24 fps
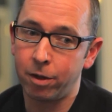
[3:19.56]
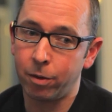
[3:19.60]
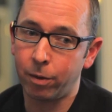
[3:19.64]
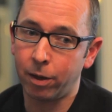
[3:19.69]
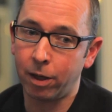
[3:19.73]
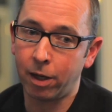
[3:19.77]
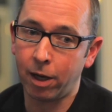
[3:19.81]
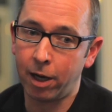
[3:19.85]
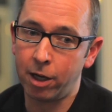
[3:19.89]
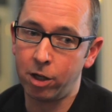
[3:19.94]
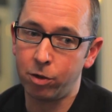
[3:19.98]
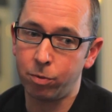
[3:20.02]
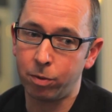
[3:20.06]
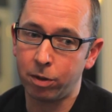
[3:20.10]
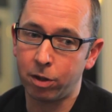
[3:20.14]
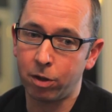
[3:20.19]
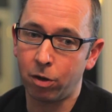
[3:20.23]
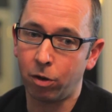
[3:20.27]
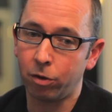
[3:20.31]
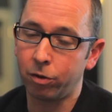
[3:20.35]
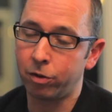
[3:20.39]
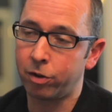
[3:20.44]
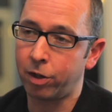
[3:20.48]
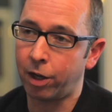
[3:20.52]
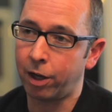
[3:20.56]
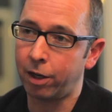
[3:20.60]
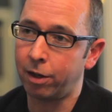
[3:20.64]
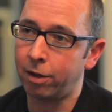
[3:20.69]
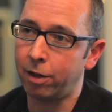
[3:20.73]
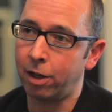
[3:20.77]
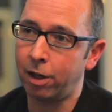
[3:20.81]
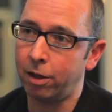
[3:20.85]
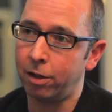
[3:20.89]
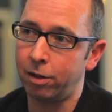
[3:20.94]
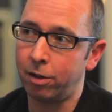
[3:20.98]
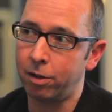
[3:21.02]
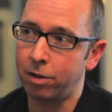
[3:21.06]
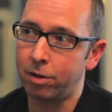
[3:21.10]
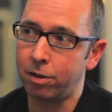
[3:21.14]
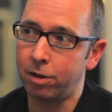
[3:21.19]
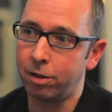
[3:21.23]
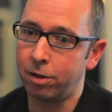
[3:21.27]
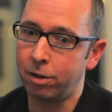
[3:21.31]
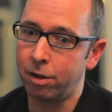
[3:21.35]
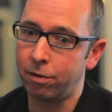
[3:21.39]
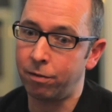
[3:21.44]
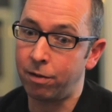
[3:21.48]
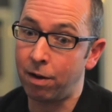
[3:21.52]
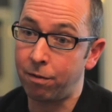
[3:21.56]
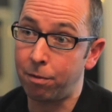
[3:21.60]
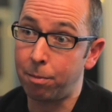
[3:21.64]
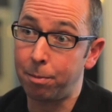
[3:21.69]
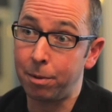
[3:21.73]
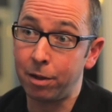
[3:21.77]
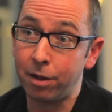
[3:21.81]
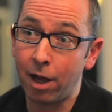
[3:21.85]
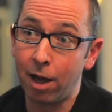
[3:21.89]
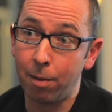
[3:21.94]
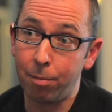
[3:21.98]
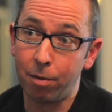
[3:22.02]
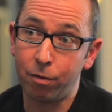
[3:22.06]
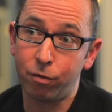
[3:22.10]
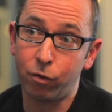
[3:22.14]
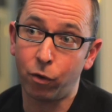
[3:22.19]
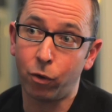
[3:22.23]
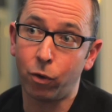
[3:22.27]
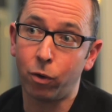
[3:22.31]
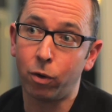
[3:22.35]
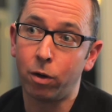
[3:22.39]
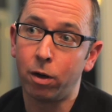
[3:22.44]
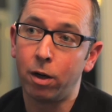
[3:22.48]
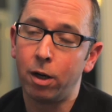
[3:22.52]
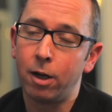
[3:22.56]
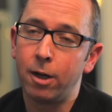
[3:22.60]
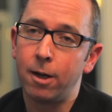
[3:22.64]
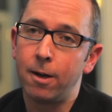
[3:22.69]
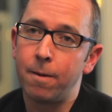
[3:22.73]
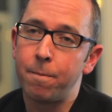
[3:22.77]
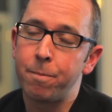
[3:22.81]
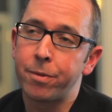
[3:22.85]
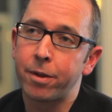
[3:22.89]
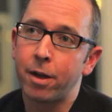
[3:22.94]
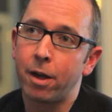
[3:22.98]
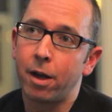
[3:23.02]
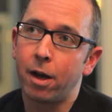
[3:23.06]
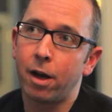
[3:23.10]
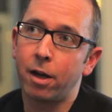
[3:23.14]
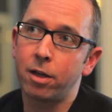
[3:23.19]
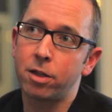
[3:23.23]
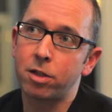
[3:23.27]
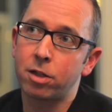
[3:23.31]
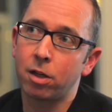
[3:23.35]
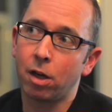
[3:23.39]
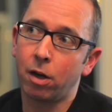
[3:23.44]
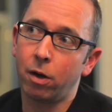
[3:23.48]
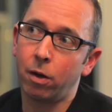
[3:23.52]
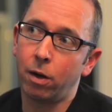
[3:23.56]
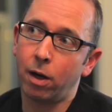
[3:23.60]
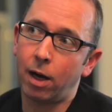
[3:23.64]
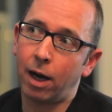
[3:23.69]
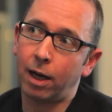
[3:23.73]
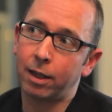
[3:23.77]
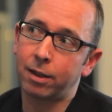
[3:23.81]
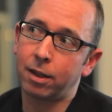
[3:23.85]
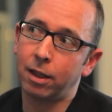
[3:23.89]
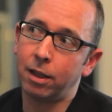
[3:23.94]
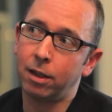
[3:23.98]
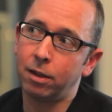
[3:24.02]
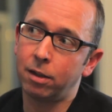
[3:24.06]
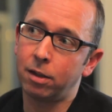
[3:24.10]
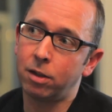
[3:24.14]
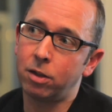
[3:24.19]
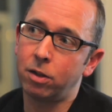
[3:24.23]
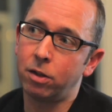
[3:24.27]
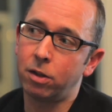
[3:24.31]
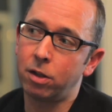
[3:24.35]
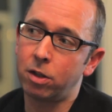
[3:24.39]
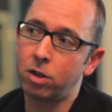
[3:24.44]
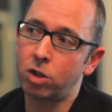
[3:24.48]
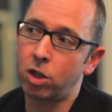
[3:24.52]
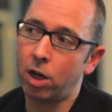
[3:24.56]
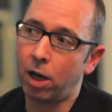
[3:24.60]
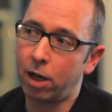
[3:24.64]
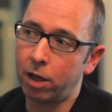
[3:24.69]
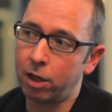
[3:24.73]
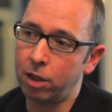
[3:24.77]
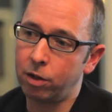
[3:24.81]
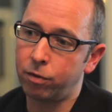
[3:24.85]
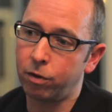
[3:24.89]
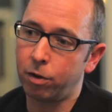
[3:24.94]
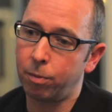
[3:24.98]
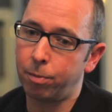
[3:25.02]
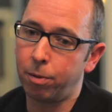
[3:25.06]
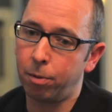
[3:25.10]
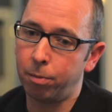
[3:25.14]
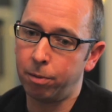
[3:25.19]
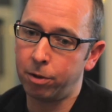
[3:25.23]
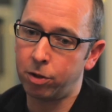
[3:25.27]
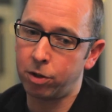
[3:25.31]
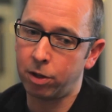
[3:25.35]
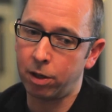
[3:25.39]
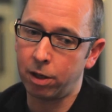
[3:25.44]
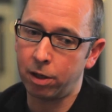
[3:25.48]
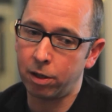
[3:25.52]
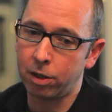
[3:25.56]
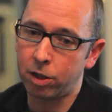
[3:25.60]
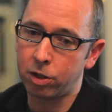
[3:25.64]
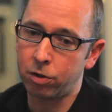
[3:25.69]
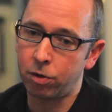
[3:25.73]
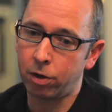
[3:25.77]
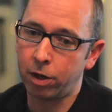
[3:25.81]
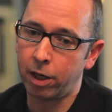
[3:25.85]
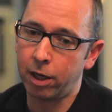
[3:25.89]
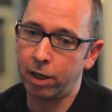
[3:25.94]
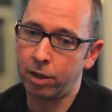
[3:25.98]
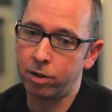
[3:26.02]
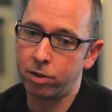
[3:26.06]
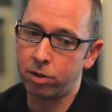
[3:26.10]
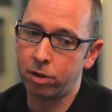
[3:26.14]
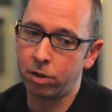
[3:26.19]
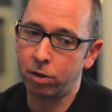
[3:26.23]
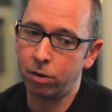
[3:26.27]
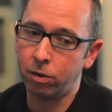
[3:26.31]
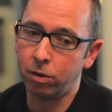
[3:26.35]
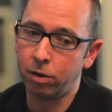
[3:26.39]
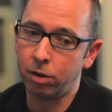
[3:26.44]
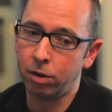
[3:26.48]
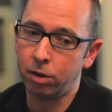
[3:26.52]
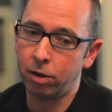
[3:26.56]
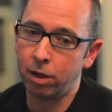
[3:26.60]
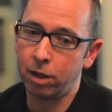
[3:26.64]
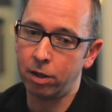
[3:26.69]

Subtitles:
engage with content that have never been there before. And so I think that the challenge for the publishing industry is to